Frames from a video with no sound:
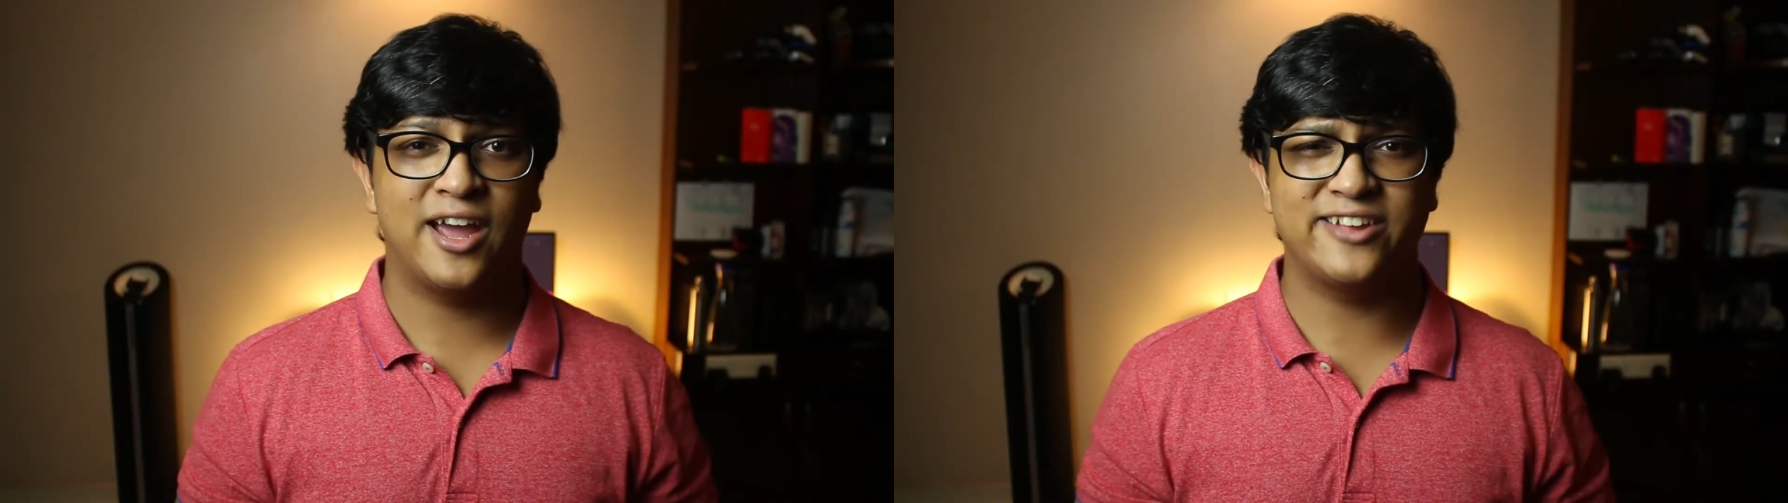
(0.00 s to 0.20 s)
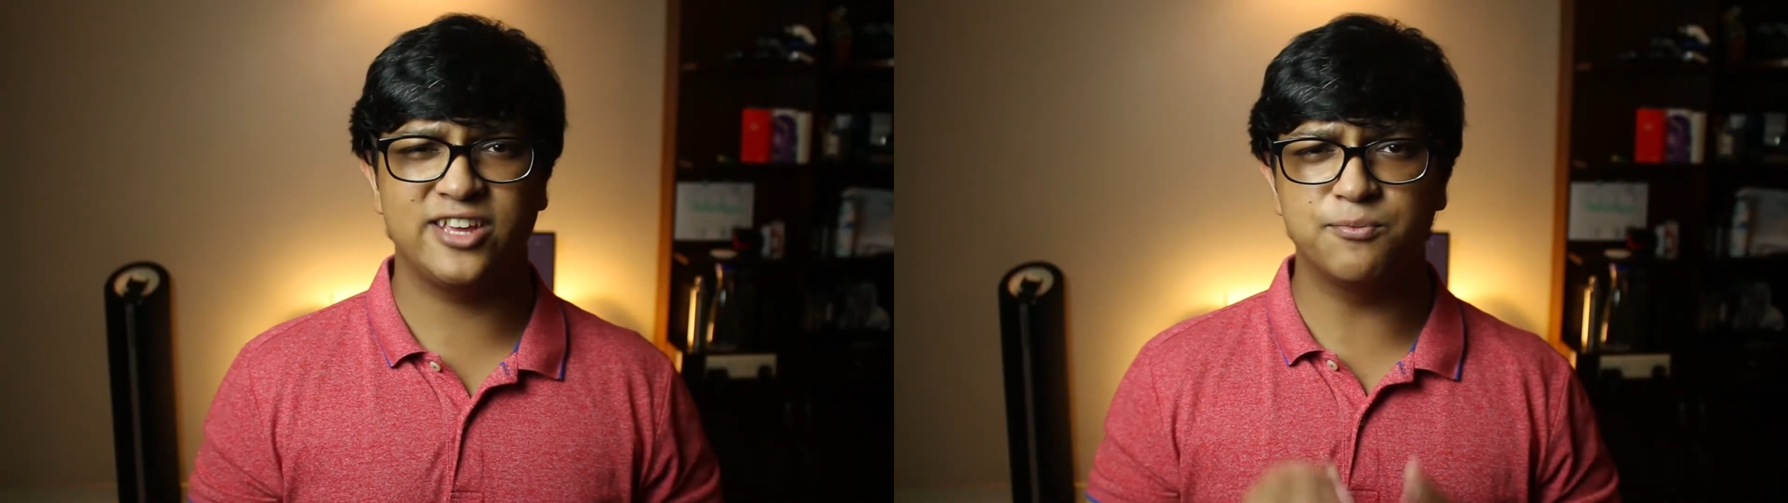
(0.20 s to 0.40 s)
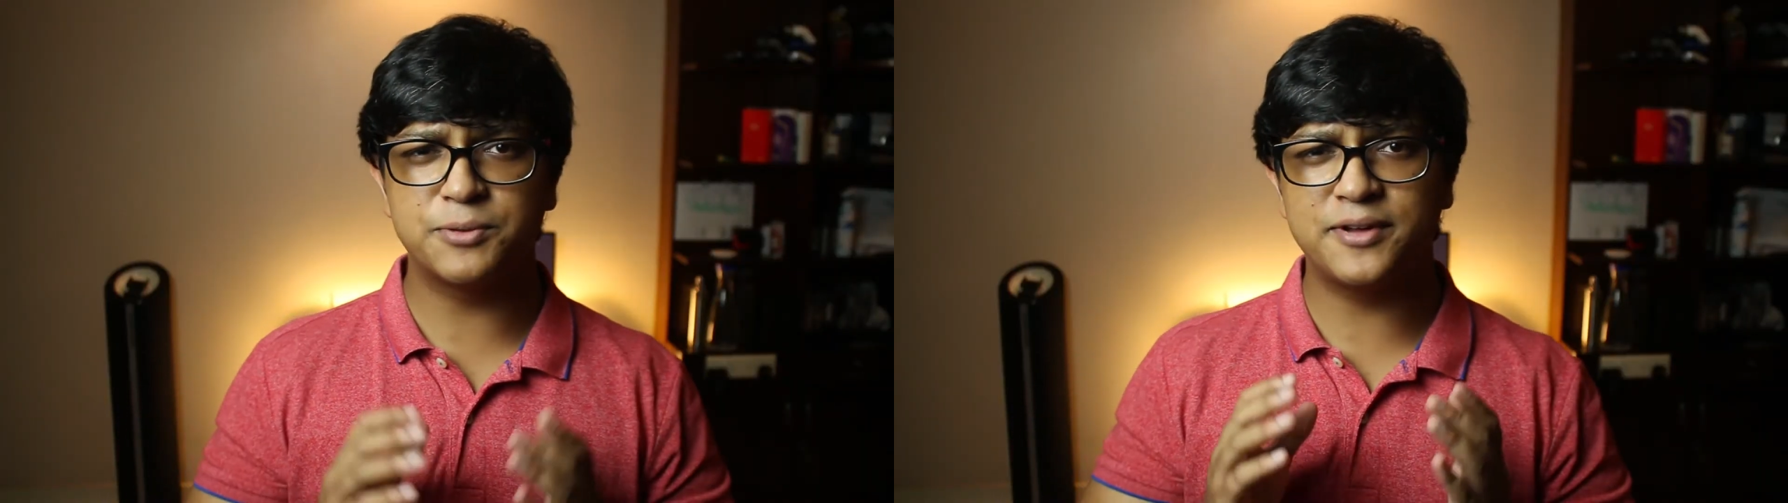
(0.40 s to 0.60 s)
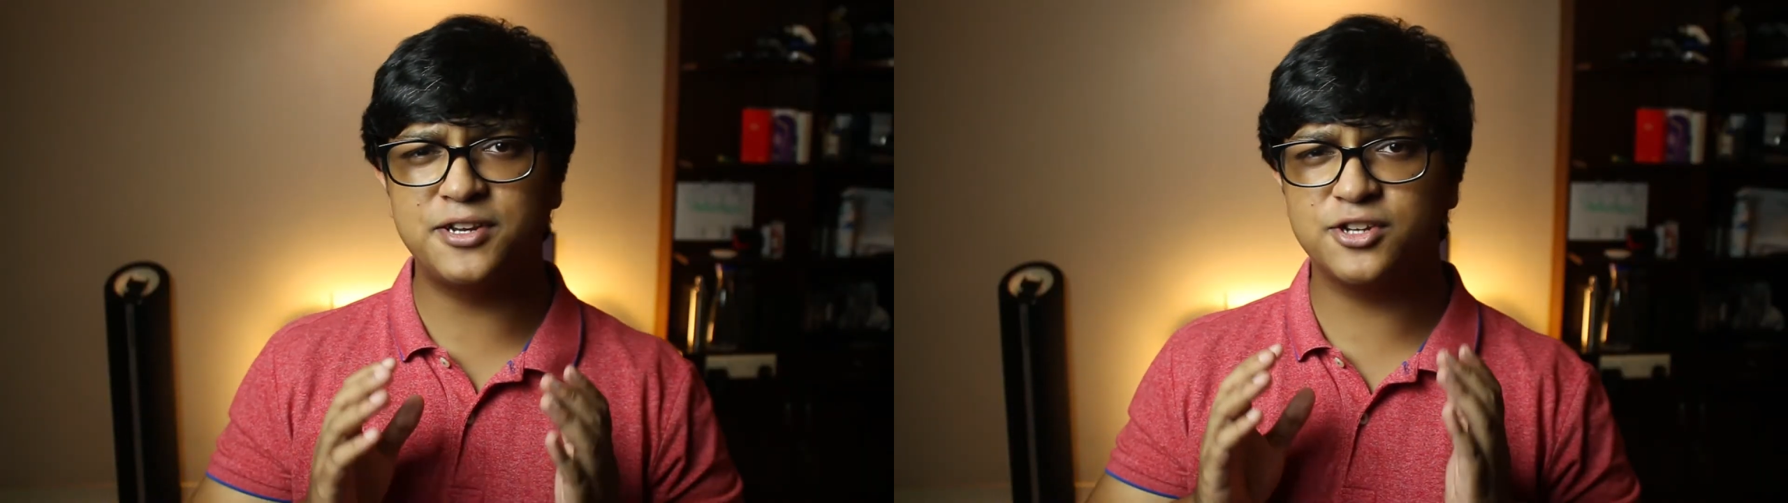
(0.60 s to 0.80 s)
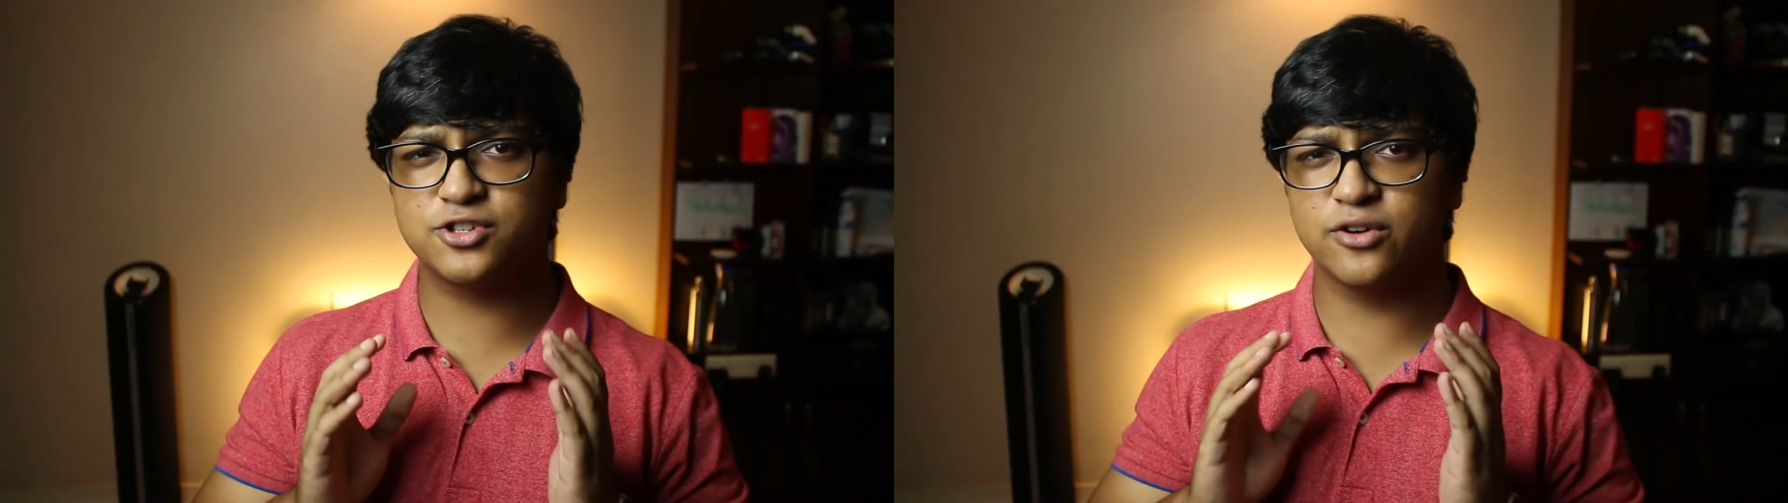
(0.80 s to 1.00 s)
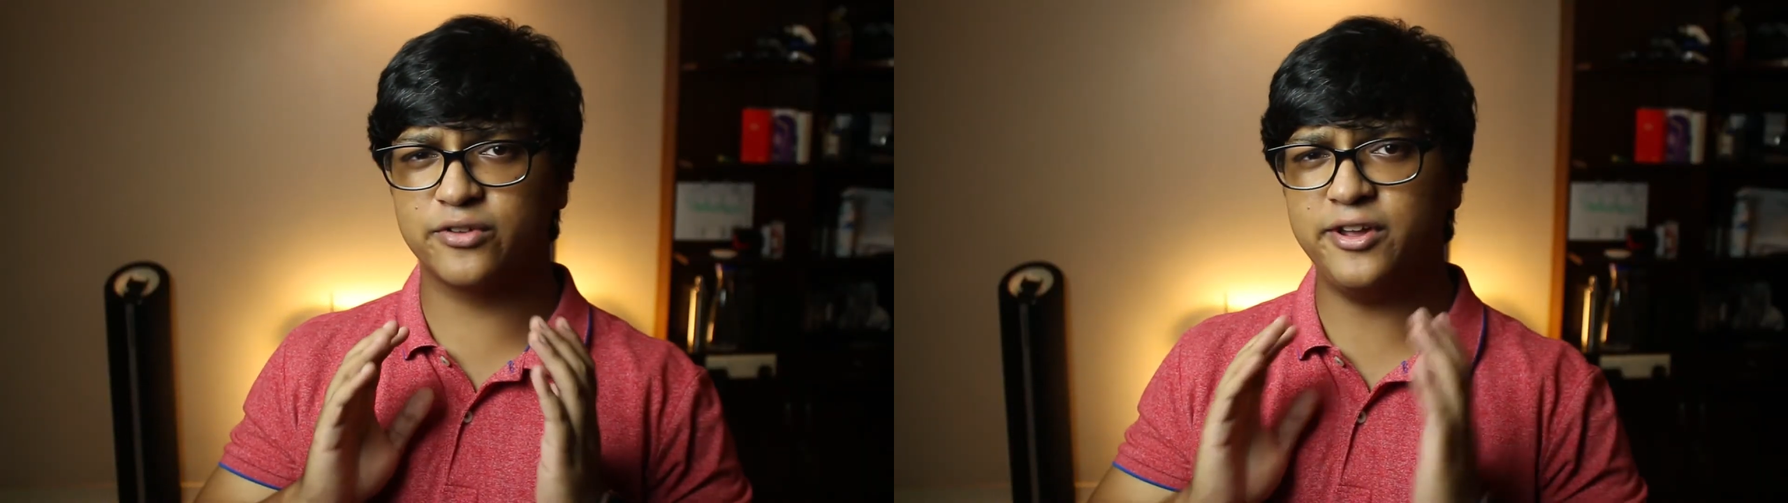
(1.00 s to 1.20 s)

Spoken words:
and the implementation over